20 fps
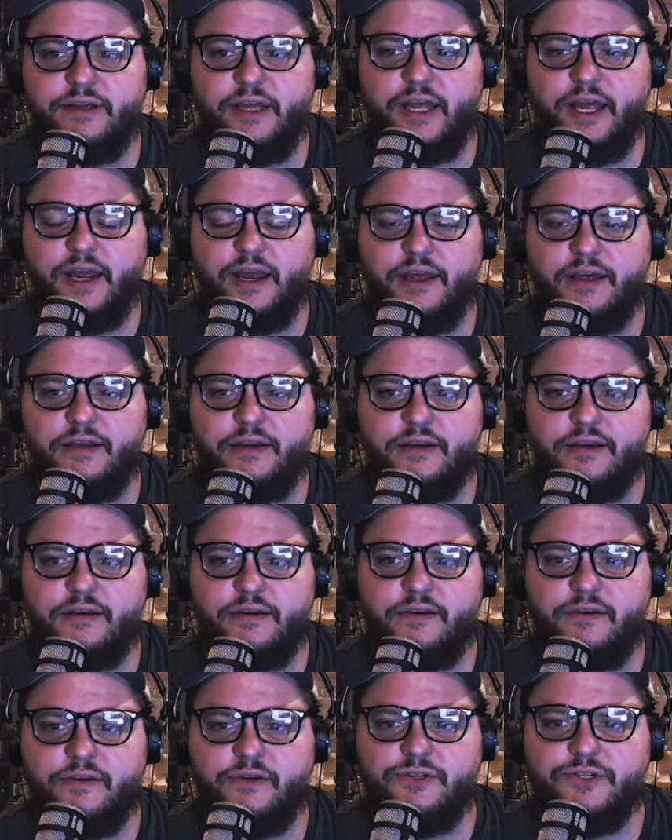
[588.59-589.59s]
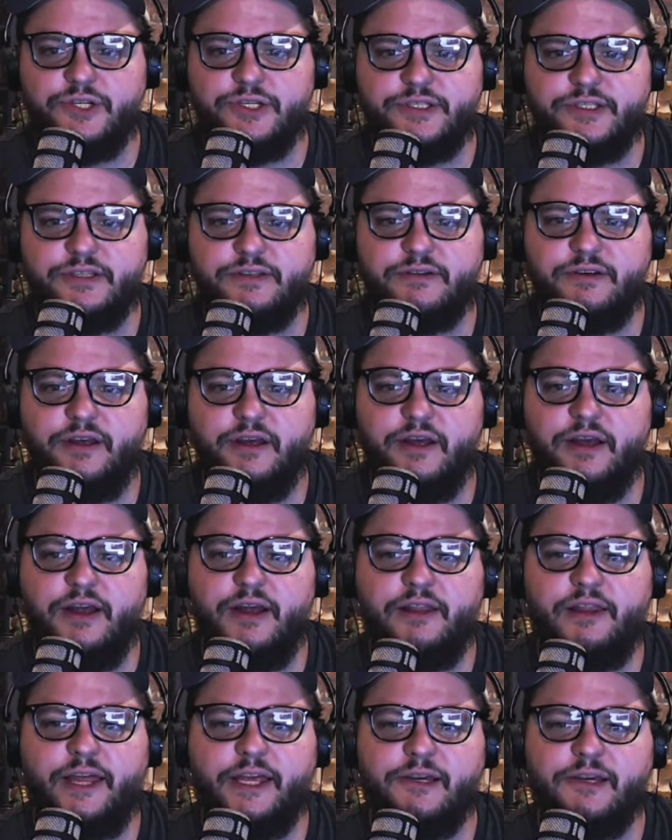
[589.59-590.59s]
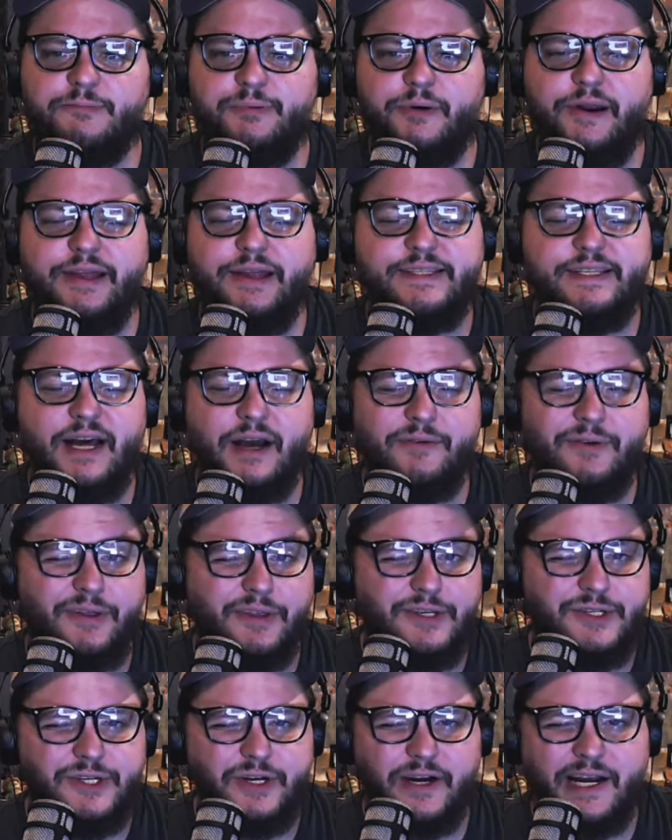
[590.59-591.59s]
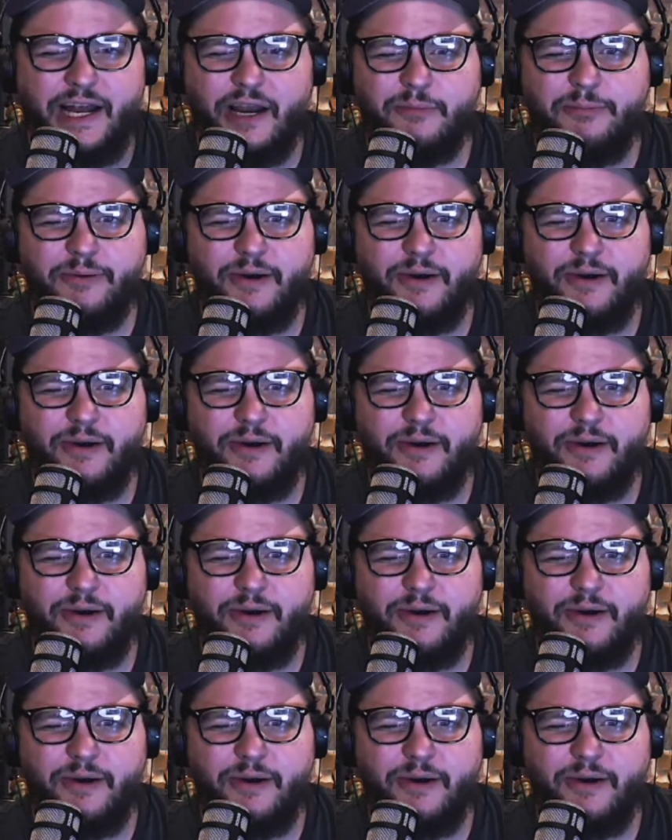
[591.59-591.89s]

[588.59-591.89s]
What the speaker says: and you're just like your brain's not really sure how to